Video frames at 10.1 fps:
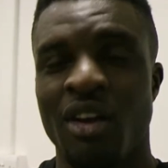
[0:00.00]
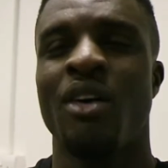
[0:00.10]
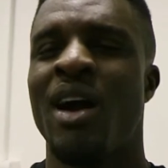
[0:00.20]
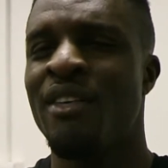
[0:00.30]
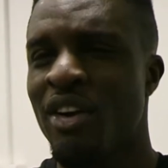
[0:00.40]

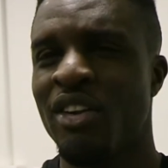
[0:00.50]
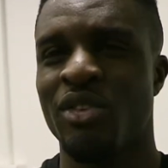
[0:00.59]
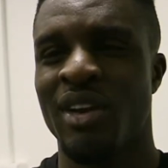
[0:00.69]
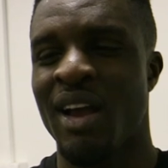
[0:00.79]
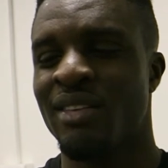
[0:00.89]
I've heard
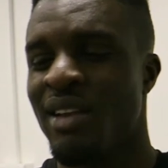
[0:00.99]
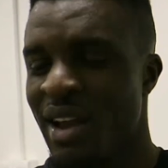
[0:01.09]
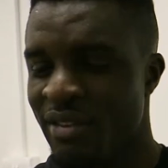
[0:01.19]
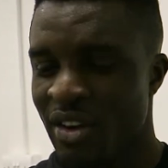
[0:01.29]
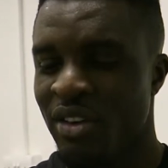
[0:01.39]
of you guys,
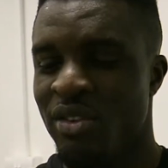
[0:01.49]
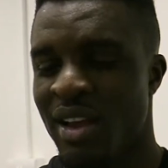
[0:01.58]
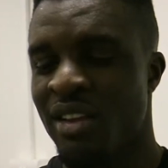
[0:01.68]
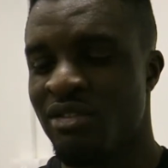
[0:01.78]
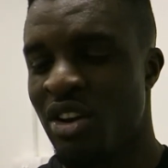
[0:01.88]

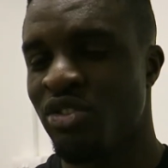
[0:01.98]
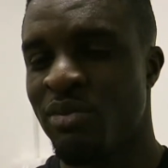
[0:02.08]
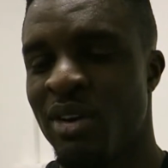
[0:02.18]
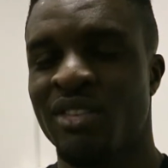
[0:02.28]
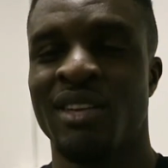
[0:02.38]

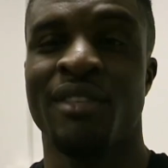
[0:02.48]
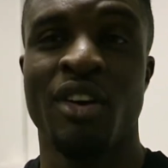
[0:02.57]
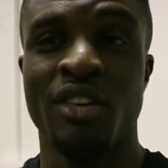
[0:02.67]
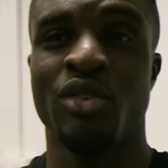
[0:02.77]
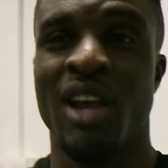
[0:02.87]
Grassroots Boxing. I've
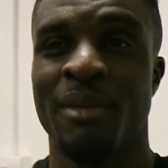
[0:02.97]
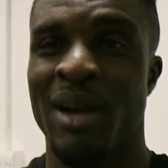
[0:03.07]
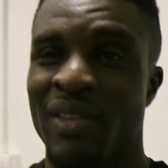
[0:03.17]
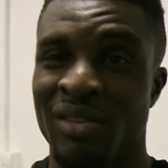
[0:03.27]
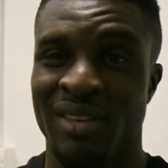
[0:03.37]
heard of you guys,
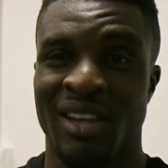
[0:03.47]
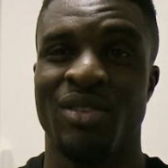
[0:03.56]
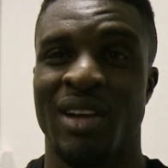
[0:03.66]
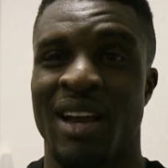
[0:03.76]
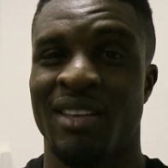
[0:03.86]
but I've never
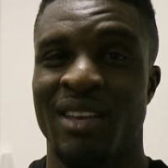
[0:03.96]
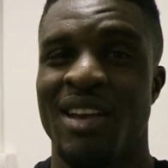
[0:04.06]
seen you guys.